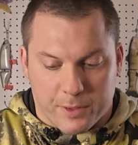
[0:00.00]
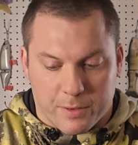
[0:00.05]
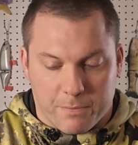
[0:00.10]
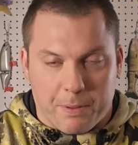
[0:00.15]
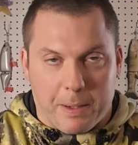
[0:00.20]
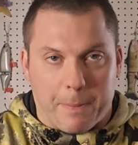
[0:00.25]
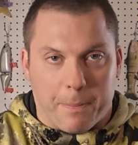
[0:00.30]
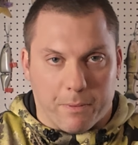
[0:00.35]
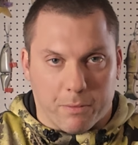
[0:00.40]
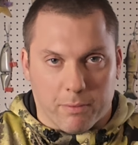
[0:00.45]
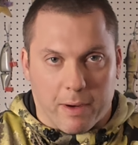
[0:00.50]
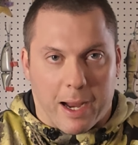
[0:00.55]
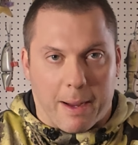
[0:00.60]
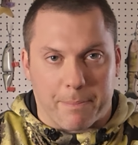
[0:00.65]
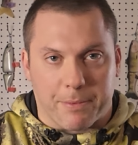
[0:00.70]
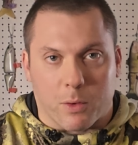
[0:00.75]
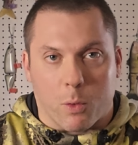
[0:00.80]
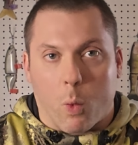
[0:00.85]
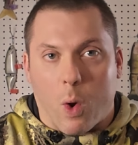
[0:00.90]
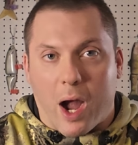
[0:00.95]
people
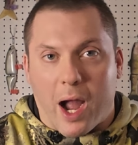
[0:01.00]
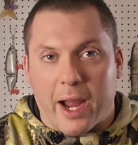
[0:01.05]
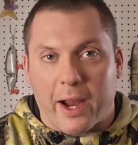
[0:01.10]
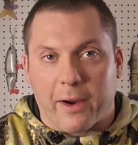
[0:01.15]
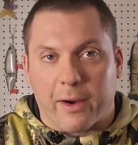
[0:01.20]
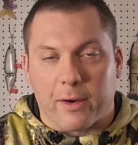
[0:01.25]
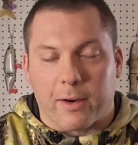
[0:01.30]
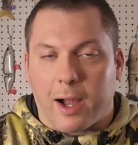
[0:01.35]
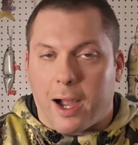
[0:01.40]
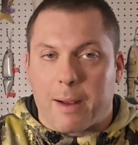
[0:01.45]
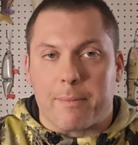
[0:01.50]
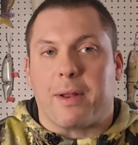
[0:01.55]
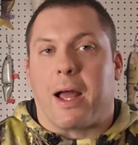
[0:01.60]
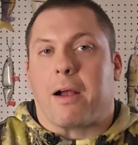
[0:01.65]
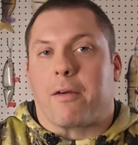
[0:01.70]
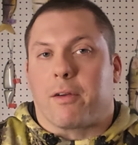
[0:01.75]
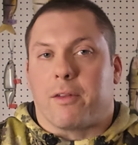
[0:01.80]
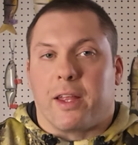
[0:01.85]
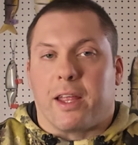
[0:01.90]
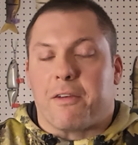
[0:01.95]
wrap the wire. I'm
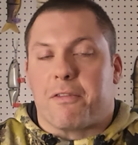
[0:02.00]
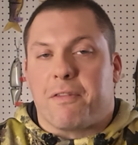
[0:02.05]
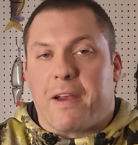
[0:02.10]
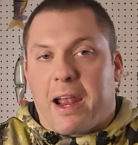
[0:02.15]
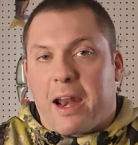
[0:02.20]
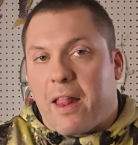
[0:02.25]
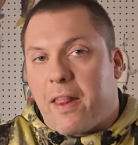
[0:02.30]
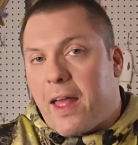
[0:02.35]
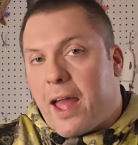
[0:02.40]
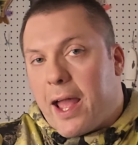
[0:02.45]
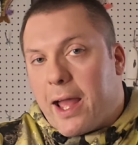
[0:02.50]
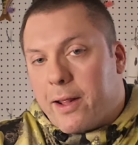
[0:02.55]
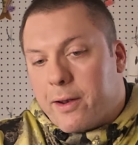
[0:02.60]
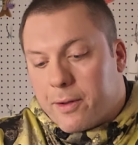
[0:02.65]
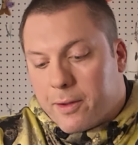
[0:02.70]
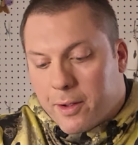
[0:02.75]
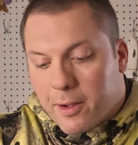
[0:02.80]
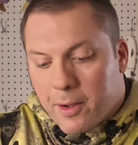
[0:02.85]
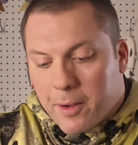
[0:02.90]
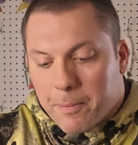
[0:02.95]
not really a fan of that,
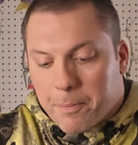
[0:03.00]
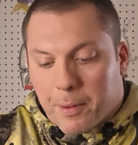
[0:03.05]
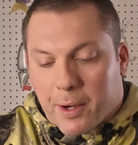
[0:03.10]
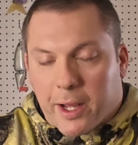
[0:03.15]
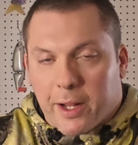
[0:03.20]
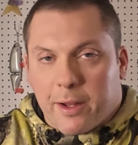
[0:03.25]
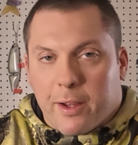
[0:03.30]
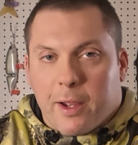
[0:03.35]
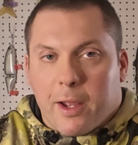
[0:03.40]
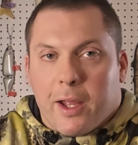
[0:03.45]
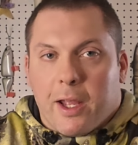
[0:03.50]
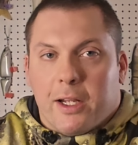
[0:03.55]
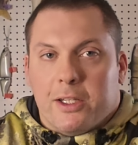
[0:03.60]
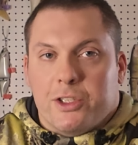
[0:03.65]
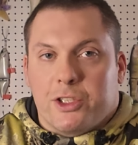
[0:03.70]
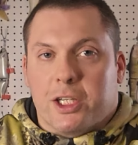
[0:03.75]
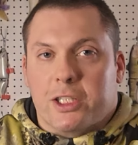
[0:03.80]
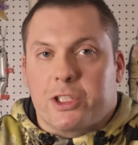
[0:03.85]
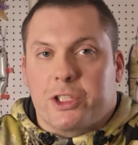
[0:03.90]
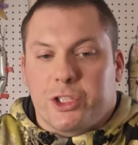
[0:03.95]
but
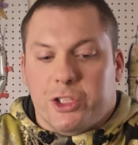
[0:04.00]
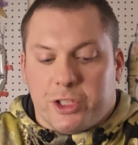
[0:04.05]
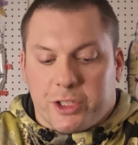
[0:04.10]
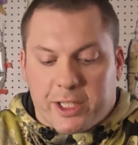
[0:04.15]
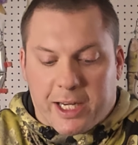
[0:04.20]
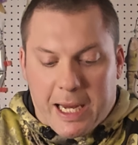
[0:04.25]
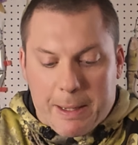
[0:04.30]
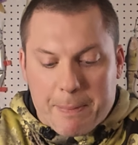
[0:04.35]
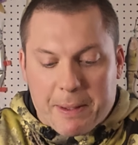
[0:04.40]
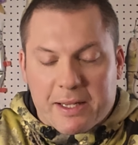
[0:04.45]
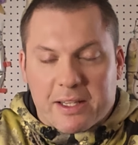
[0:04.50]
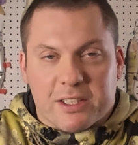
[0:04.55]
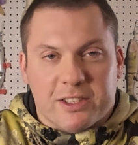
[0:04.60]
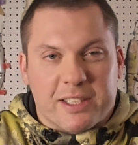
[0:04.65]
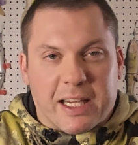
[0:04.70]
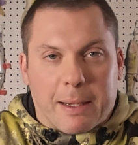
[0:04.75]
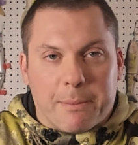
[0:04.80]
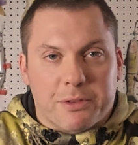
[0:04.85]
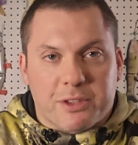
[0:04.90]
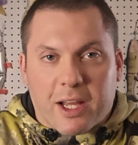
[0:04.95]
just keeping the
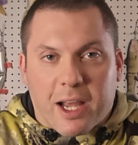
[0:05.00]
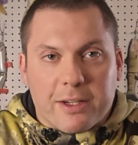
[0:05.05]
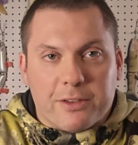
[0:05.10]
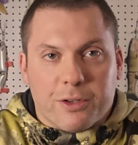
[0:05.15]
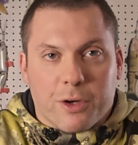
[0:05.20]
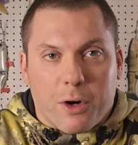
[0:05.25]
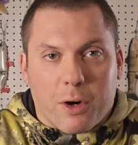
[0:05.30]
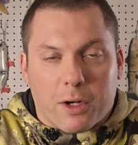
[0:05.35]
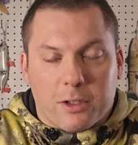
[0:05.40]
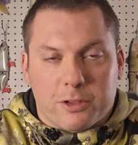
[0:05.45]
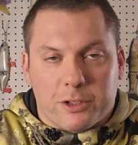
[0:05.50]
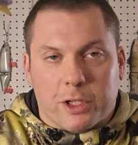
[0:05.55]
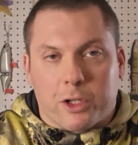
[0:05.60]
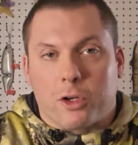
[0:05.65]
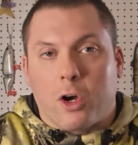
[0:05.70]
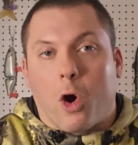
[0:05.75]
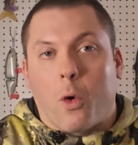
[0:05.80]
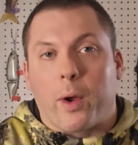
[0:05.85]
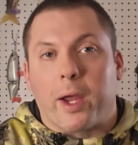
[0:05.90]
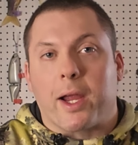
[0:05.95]
same size hooks and
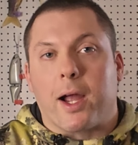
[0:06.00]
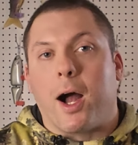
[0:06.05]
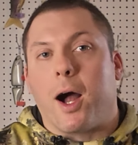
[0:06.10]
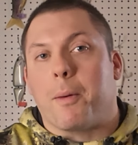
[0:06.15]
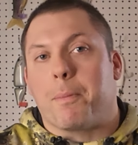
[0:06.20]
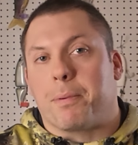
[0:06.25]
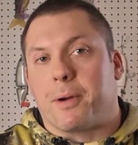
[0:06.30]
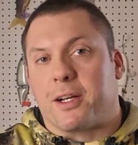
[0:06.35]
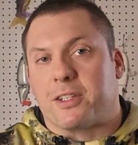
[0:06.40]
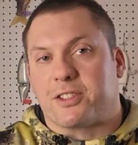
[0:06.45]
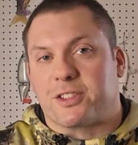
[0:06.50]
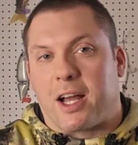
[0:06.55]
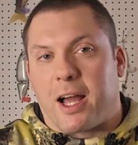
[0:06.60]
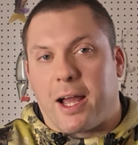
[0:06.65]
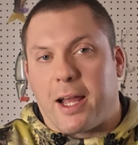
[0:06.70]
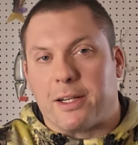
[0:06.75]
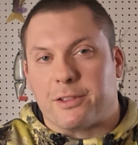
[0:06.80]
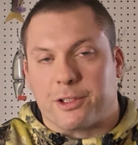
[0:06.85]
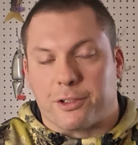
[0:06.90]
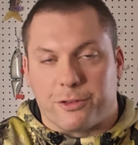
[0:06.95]
going up a
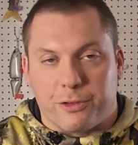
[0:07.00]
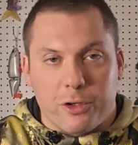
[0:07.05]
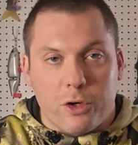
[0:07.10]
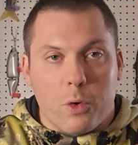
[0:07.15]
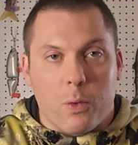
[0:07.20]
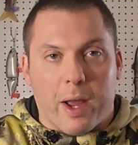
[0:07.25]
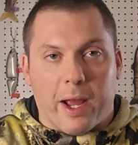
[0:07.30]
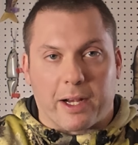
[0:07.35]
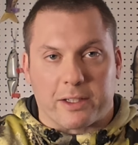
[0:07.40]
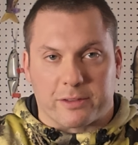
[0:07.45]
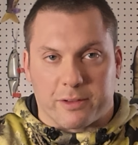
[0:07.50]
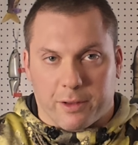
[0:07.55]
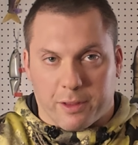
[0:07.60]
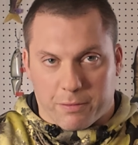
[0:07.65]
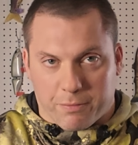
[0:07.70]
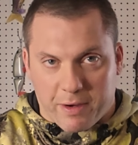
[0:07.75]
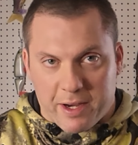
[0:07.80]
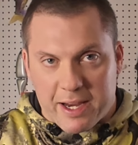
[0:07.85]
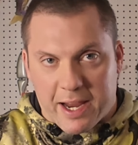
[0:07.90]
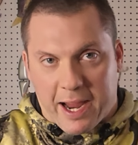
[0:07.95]
size, a 2X, a
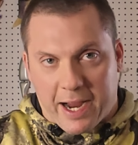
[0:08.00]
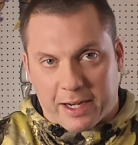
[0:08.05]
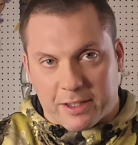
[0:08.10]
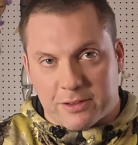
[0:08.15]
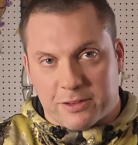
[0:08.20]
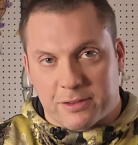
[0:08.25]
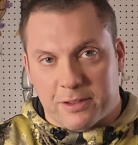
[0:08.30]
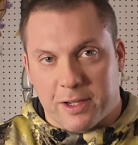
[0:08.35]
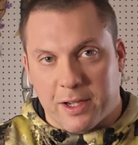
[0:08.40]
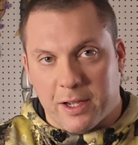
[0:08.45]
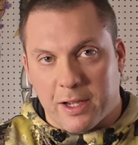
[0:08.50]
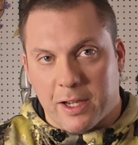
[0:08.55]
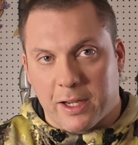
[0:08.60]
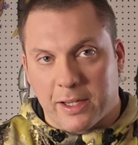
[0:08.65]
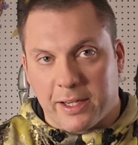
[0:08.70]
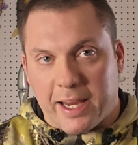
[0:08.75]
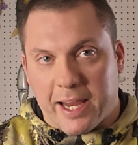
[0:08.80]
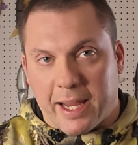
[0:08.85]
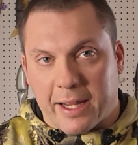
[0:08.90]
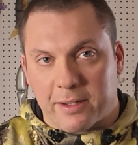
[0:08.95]
3X,
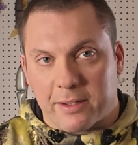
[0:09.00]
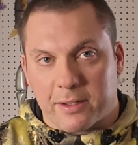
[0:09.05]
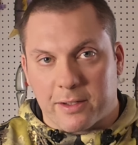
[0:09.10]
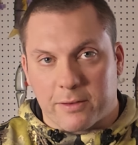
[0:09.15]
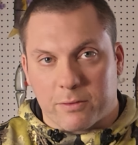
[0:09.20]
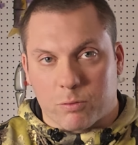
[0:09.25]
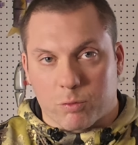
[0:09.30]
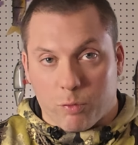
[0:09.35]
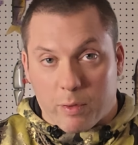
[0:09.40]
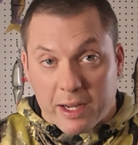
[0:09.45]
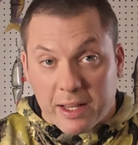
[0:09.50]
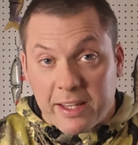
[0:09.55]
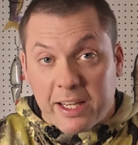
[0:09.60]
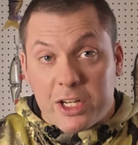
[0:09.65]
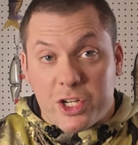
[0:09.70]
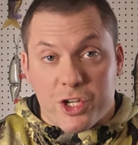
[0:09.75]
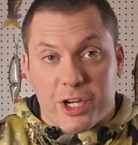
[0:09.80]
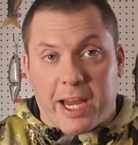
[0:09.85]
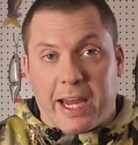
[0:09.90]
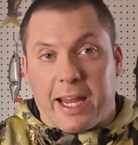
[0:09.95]
can really
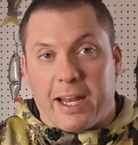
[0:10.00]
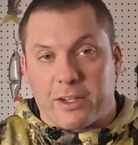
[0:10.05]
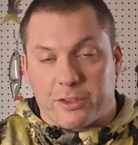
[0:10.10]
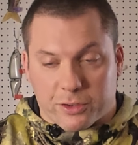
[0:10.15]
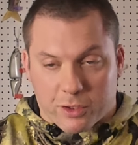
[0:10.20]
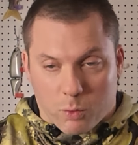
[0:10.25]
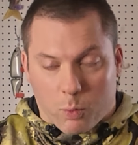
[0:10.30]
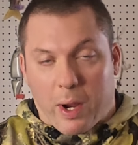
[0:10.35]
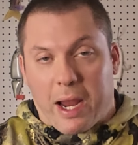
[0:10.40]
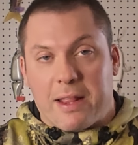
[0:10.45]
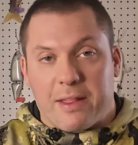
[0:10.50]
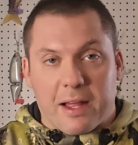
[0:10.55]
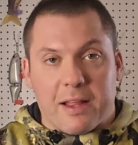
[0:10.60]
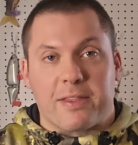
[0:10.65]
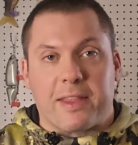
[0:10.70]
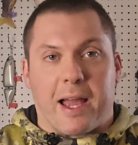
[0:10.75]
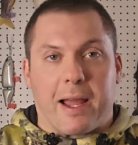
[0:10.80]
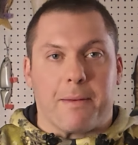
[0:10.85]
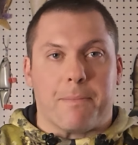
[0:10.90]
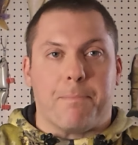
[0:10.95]
change the way
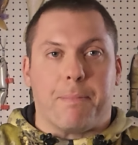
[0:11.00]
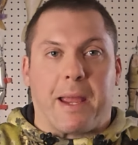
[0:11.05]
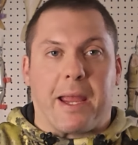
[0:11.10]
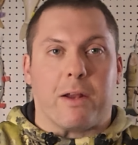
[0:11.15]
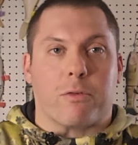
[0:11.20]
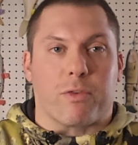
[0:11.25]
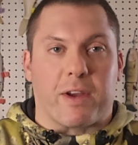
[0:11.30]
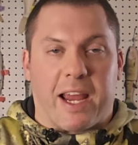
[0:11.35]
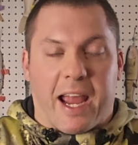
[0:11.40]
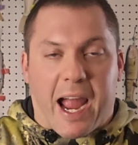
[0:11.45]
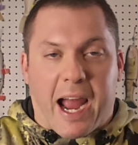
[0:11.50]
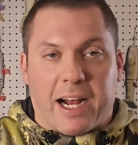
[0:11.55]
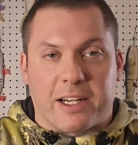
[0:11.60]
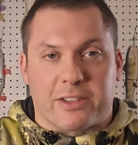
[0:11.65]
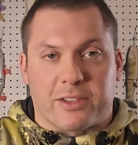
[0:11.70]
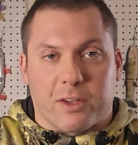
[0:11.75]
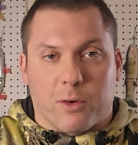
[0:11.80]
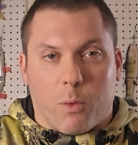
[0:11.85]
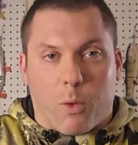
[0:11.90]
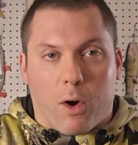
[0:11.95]
that bait reacts
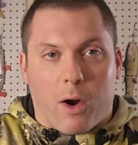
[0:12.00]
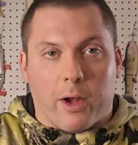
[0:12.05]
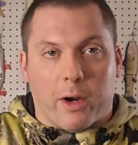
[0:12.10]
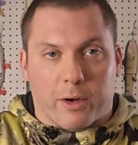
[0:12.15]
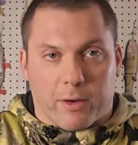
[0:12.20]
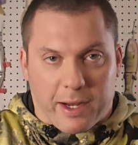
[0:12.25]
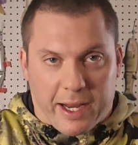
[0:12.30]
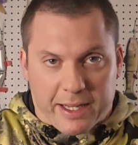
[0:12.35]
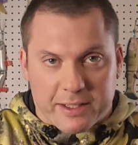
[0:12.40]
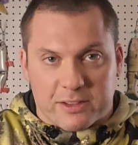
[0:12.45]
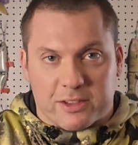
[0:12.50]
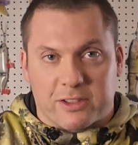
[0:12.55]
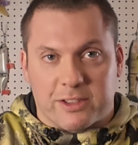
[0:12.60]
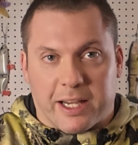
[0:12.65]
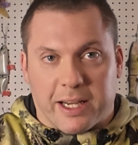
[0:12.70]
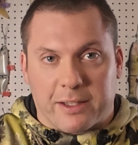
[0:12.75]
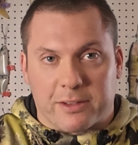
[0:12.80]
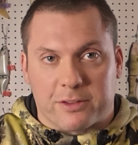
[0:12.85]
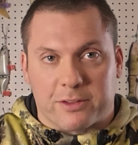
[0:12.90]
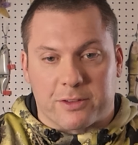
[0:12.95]
in the water and
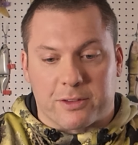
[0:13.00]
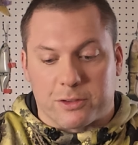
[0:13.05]
sinks.